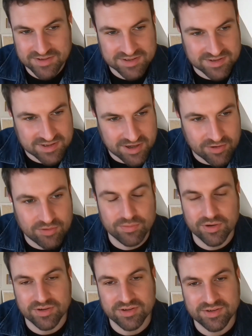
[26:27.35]
so
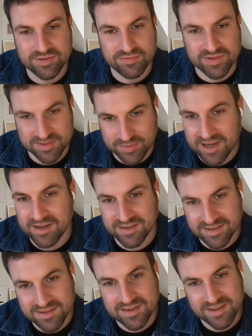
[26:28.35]
much respect